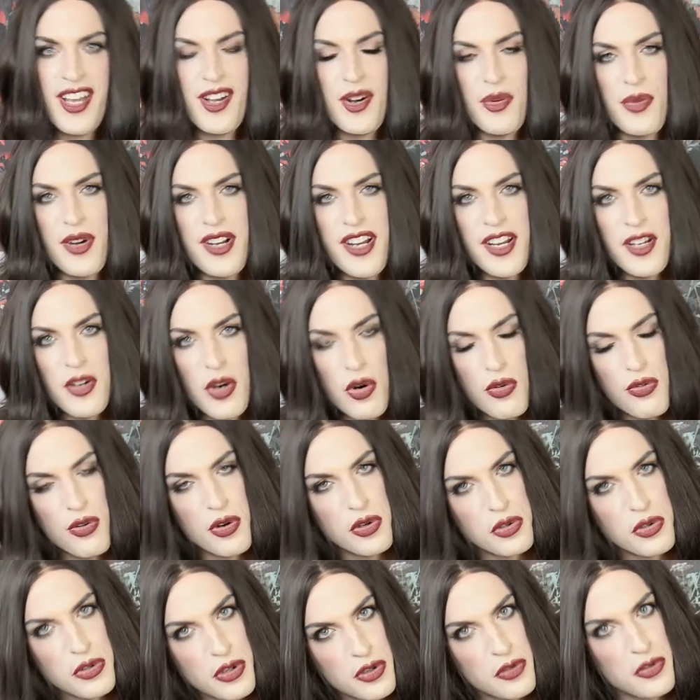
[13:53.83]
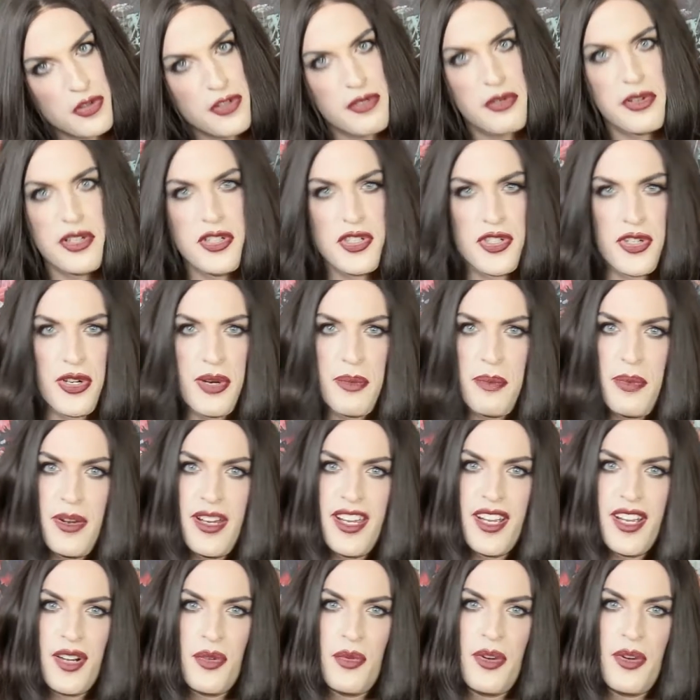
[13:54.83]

When I go for grocery shopping,